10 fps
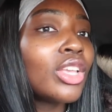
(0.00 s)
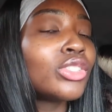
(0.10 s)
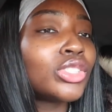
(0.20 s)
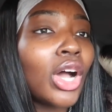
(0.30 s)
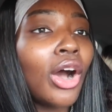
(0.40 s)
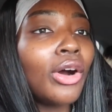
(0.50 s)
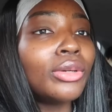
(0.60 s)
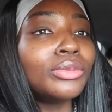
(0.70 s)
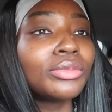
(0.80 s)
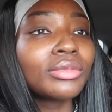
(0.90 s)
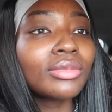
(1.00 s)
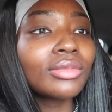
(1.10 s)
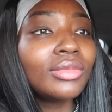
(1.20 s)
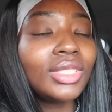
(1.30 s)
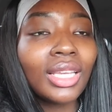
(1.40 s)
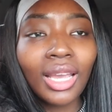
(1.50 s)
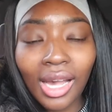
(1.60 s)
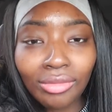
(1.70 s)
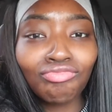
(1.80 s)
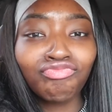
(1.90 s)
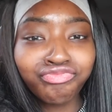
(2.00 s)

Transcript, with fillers: So, yeah.